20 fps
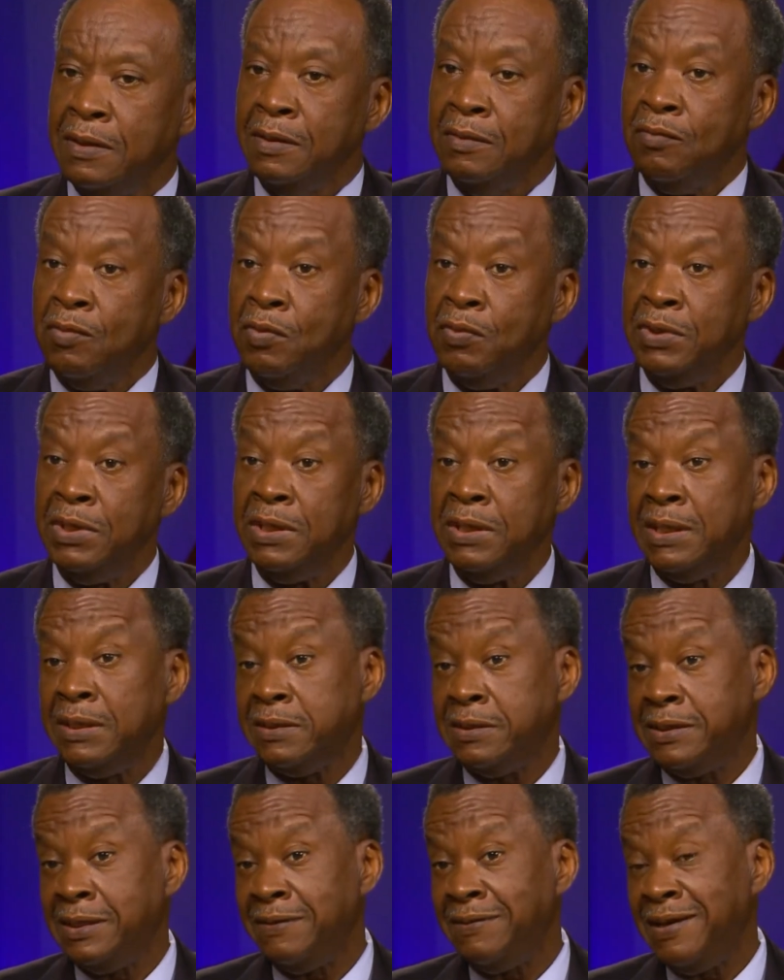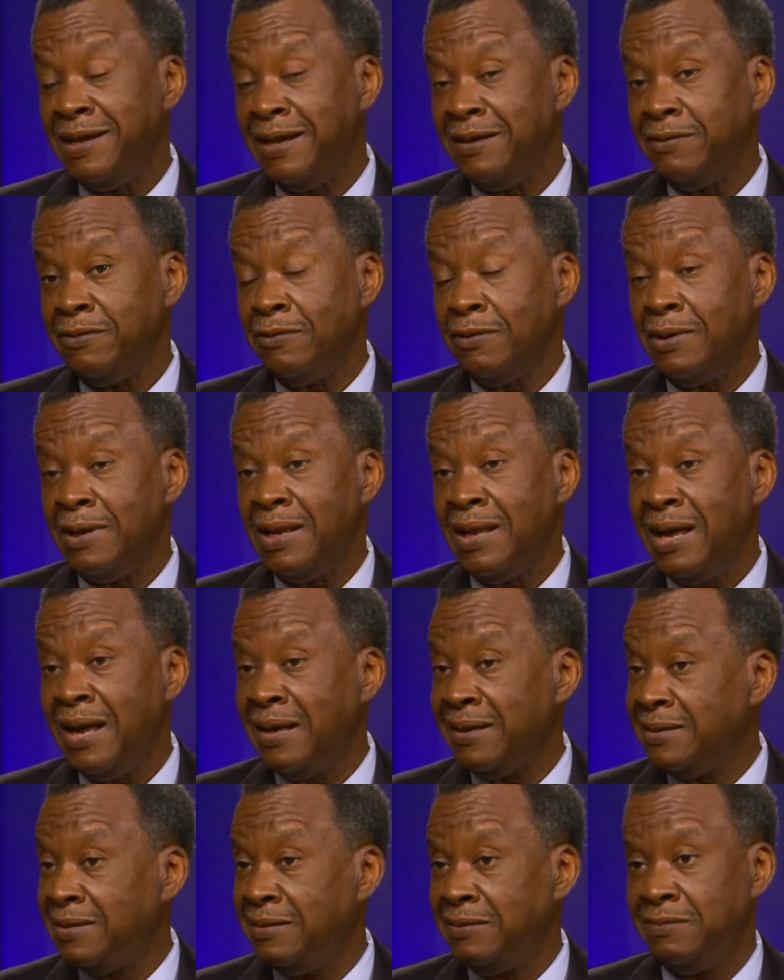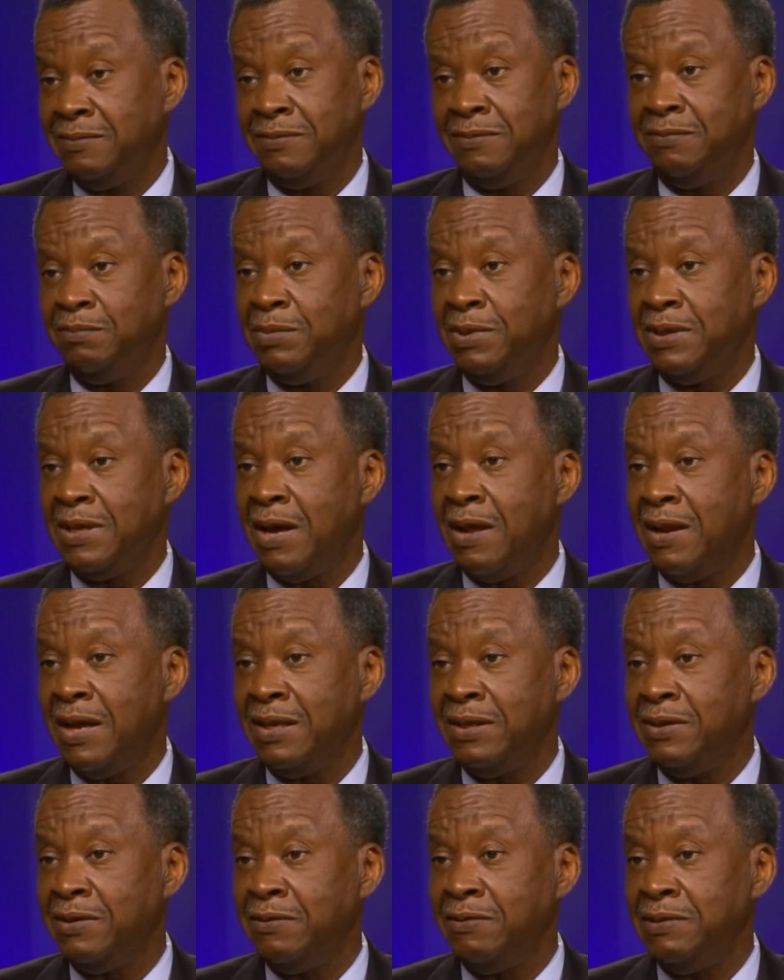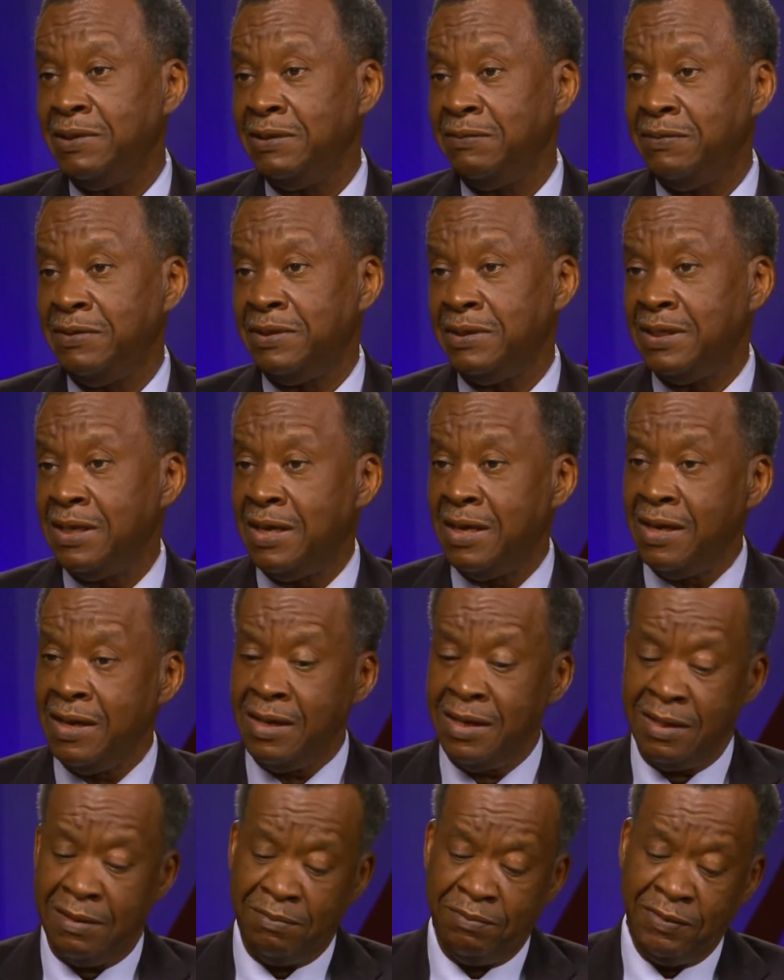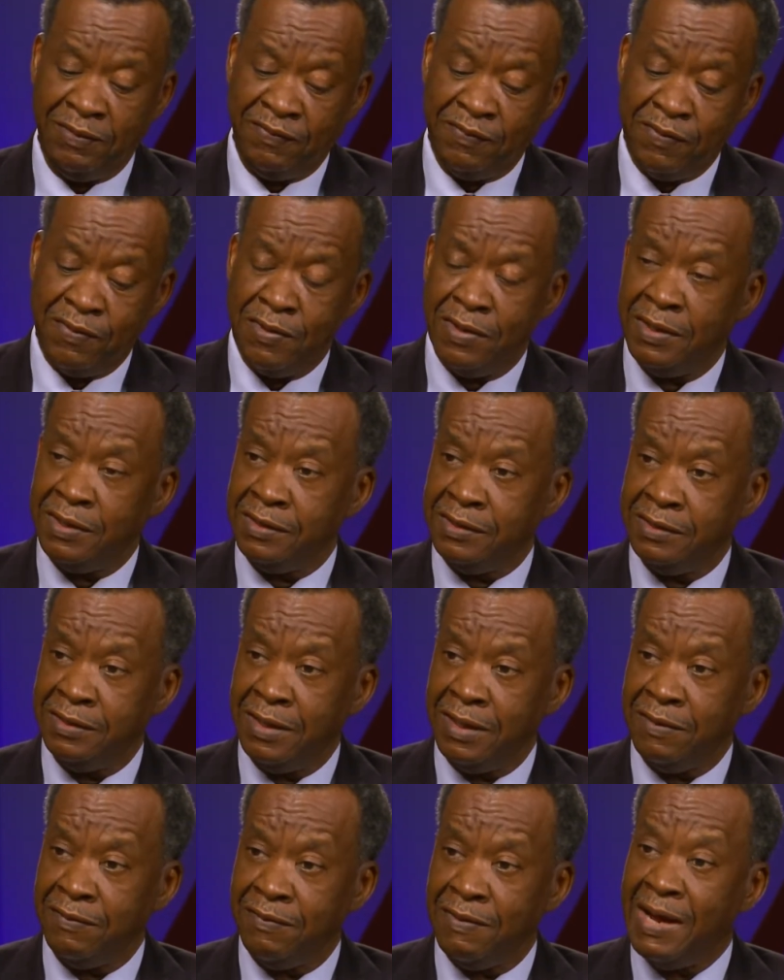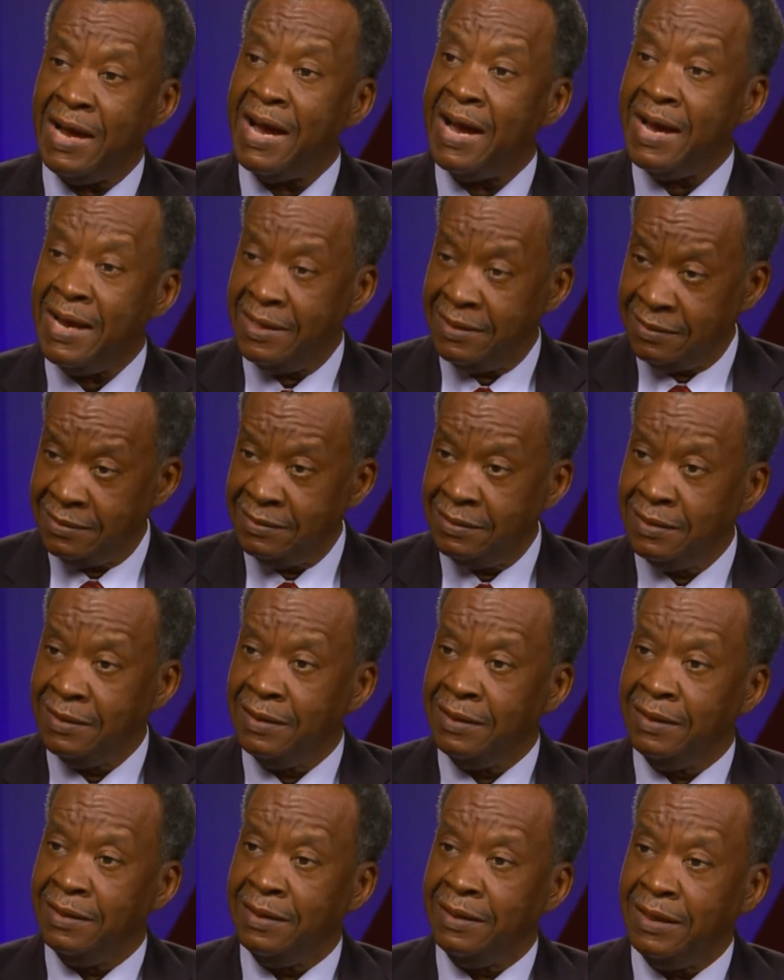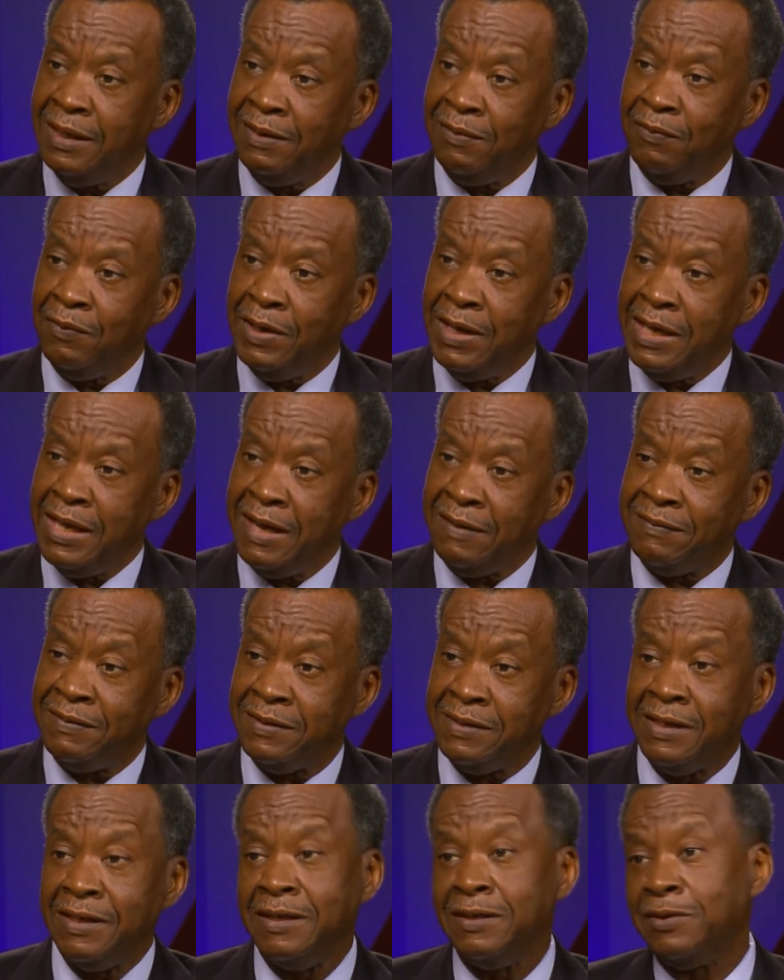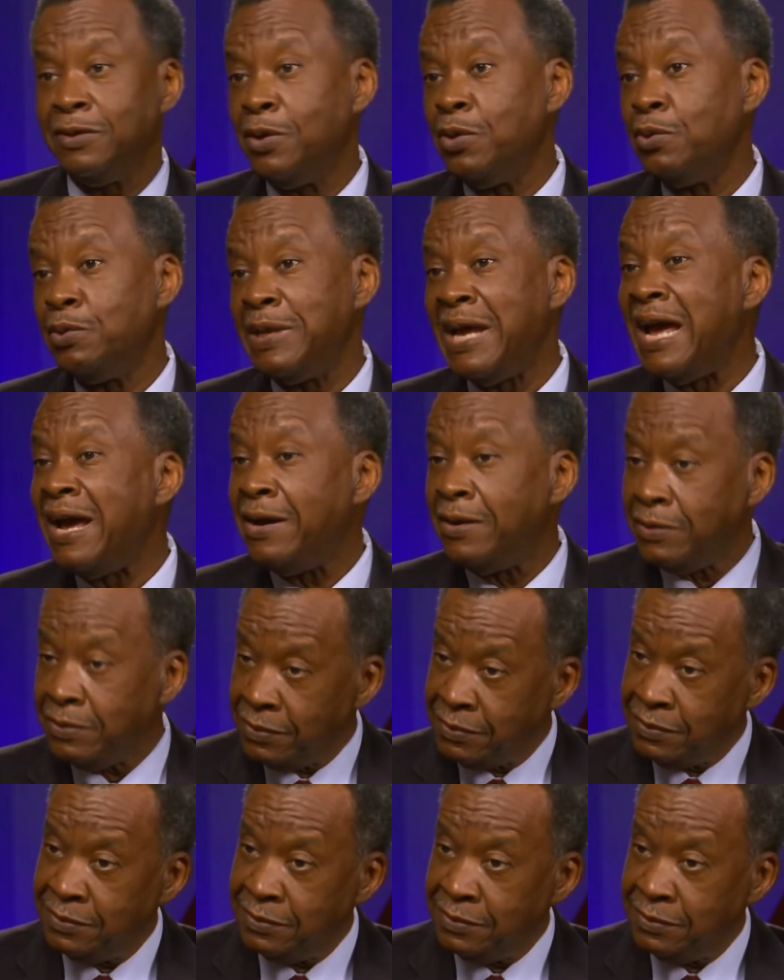Well, we didn't necessarily have no clock, but all I know it was before sunrise. Yeah. And way after sun go down.